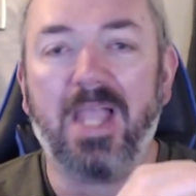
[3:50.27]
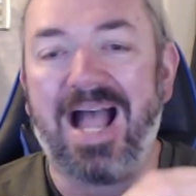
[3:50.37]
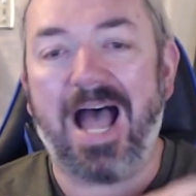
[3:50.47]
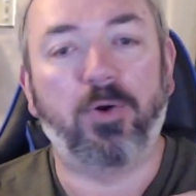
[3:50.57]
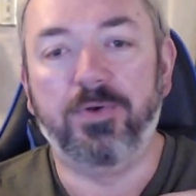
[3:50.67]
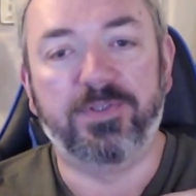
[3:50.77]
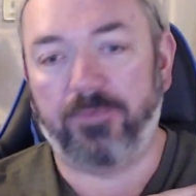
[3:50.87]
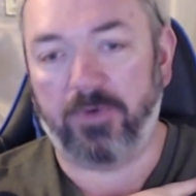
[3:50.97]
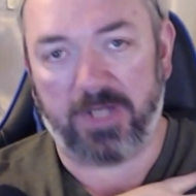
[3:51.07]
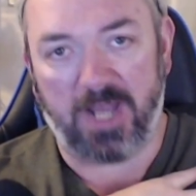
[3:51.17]
I don't use it
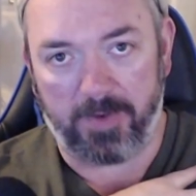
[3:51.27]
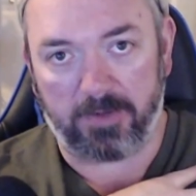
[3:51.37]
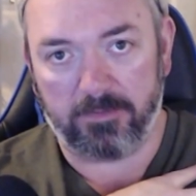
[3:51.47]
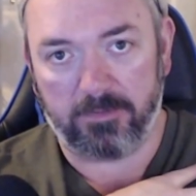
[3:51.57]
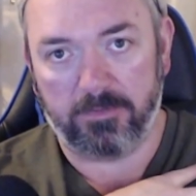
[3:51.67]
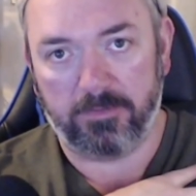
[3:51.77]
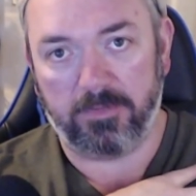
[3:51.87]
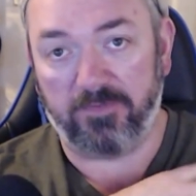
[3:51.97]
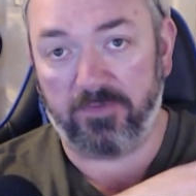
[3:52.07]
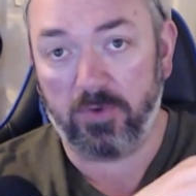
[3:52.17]
for gaming.
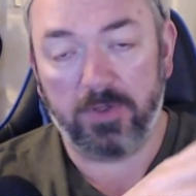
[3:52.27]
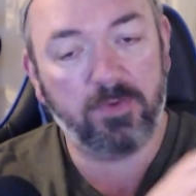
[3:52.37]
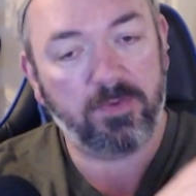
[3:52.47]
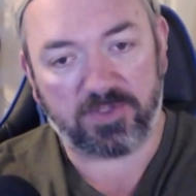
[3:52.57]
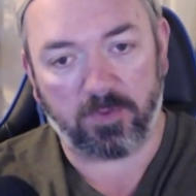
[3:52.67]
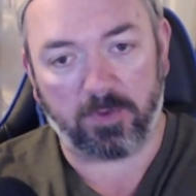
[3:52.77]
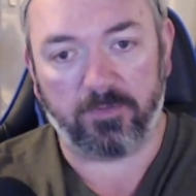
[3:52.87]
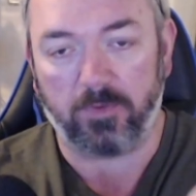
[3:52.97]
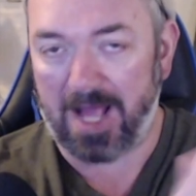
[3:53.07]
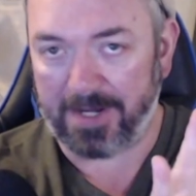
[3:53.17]
If you do, that's
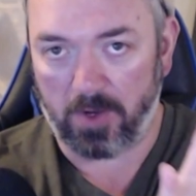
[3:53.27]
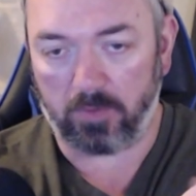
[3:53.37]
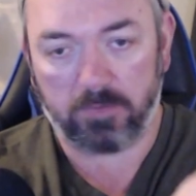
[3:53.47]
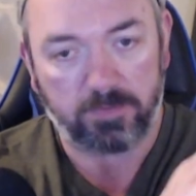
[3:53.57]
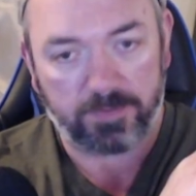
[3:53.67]
wonderful. I don't.